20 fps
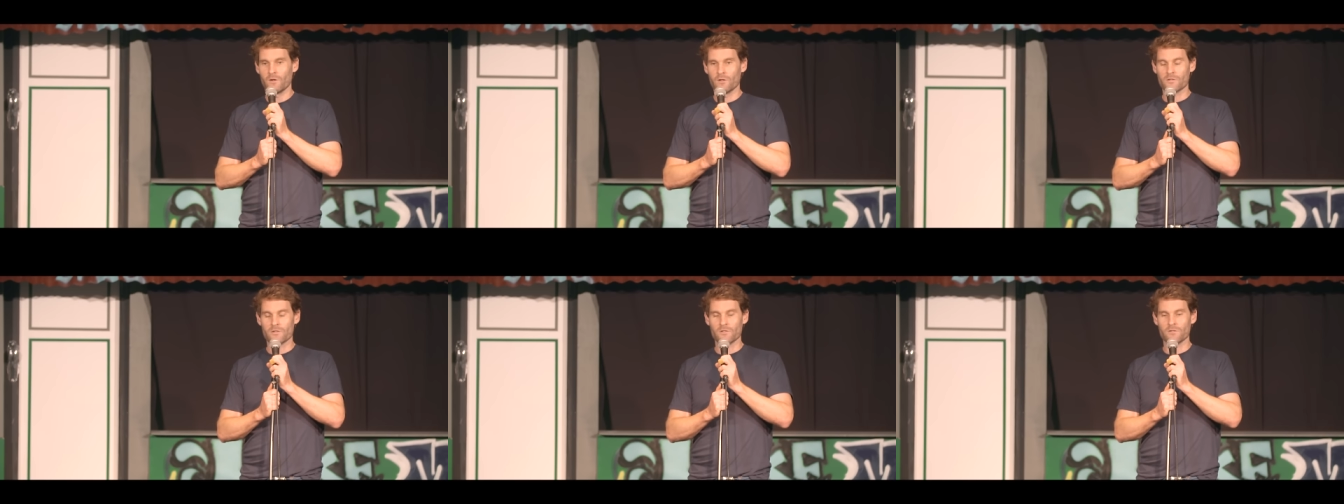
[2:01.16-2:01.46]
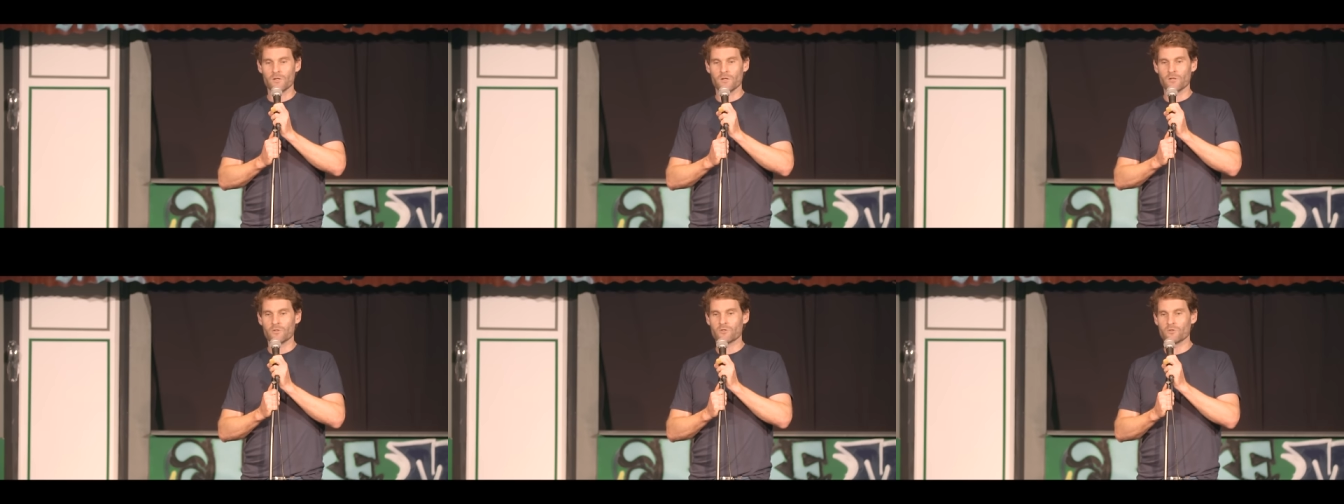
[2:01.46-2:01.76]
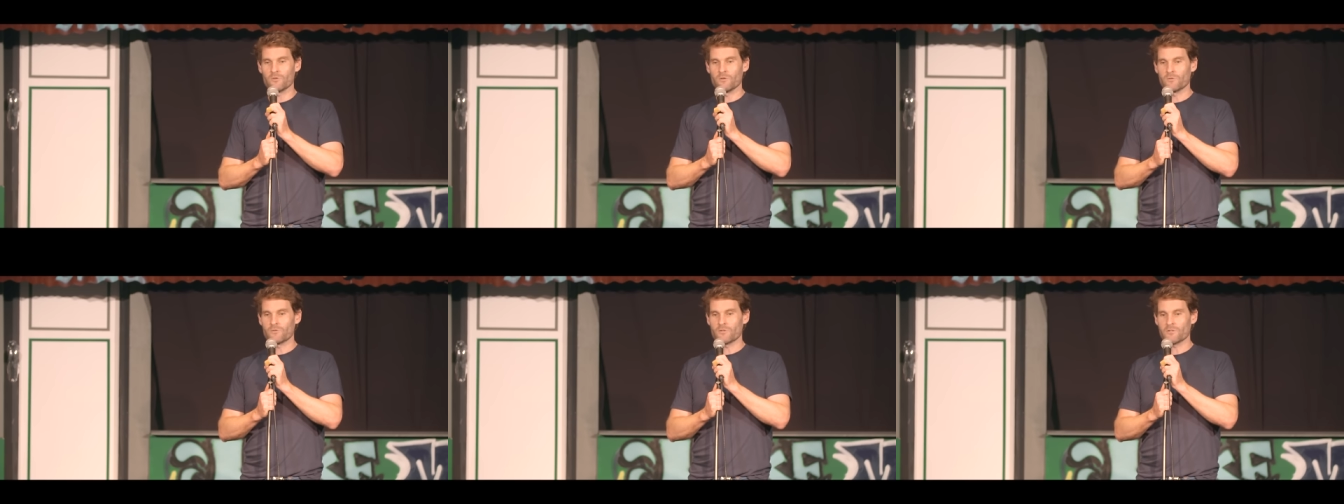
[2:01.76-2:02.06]
he said, yeah,
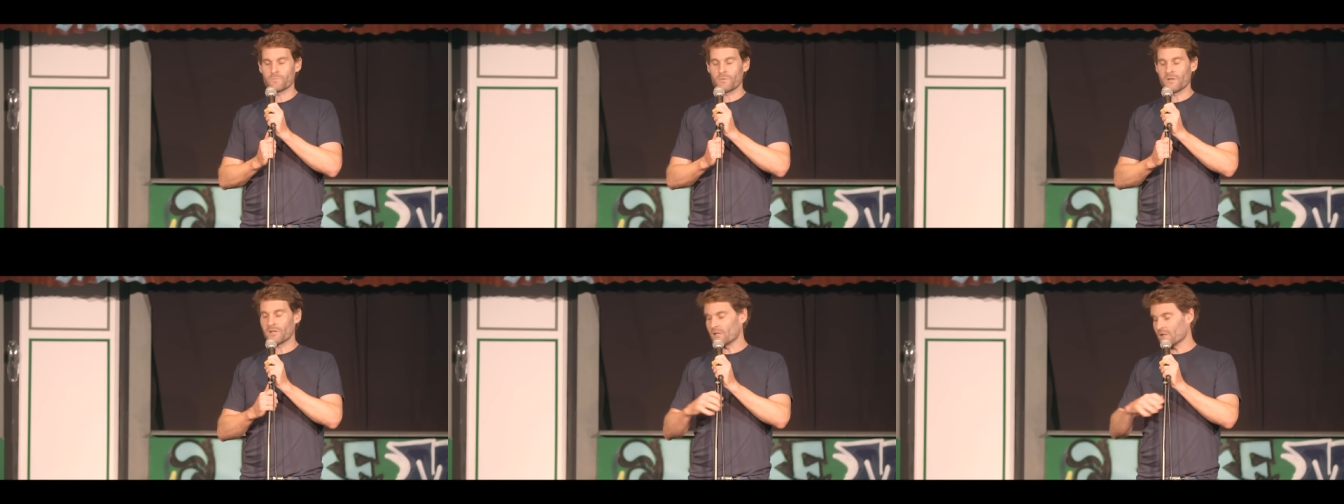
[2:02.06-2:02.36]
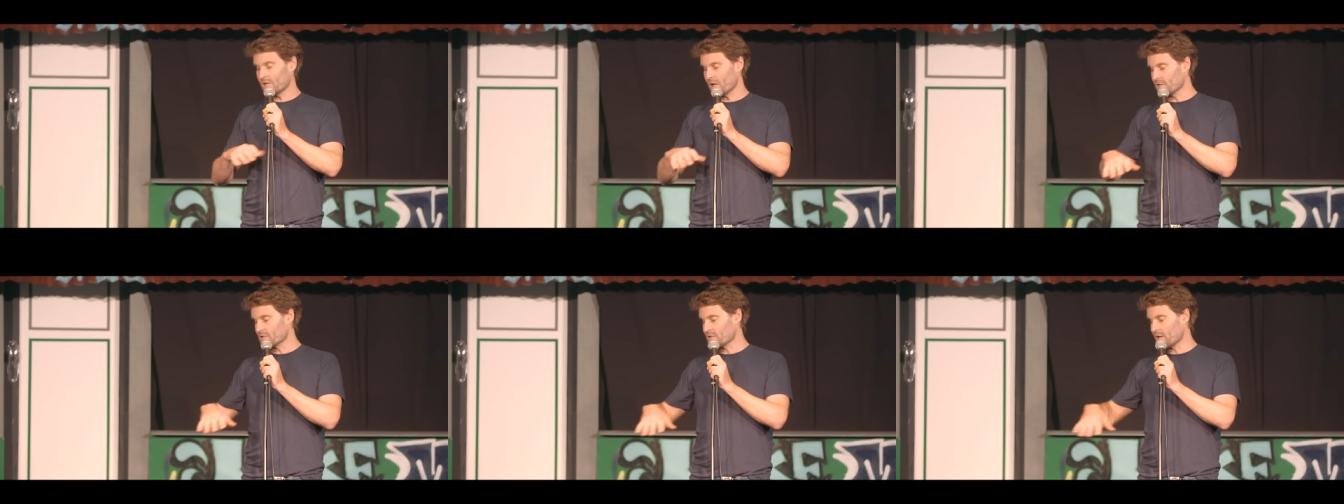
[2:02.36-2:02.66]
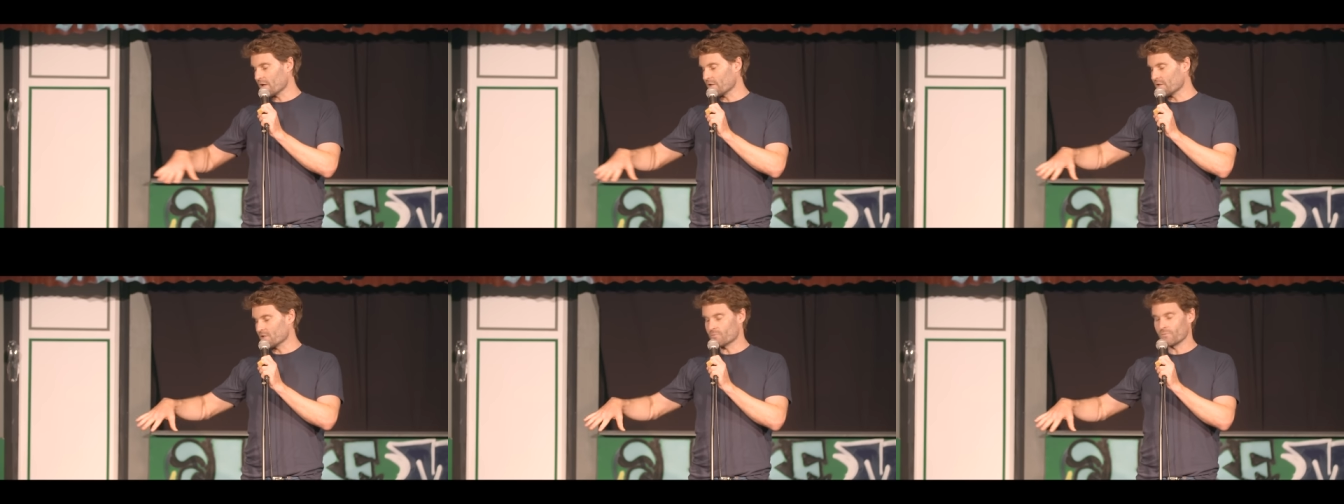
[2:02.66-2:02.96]
sure, just pick your cuts
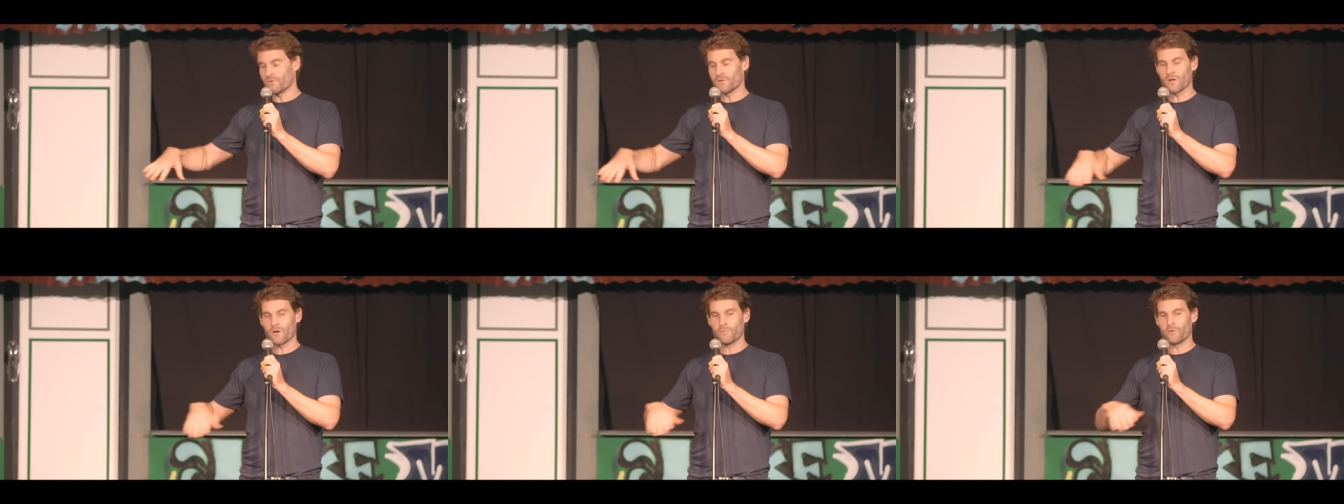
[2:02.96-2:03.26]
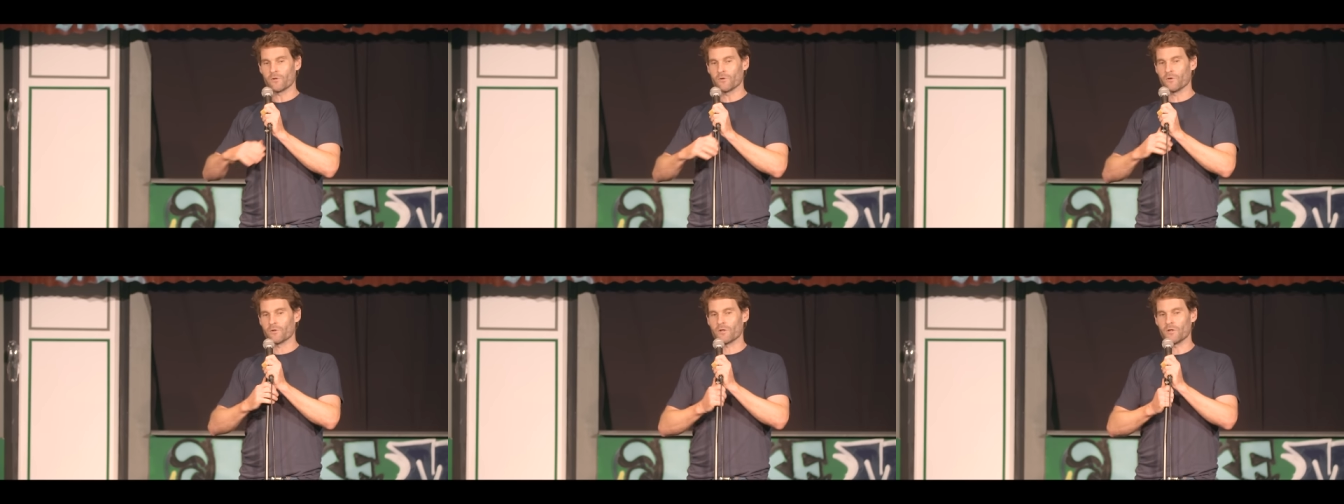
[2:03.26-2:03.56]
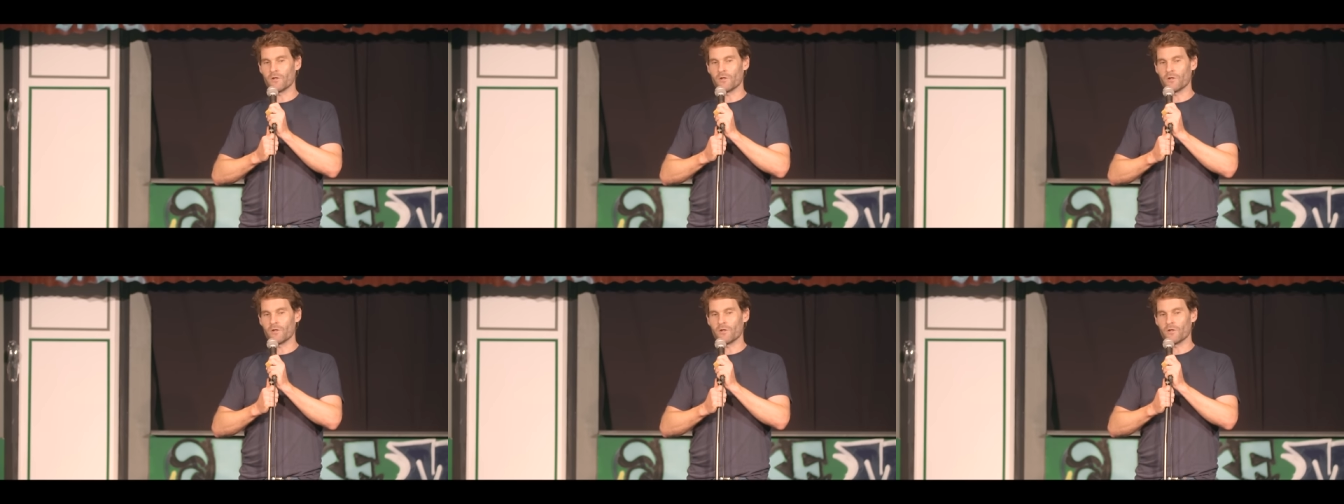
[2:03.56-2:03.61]
out of this window we got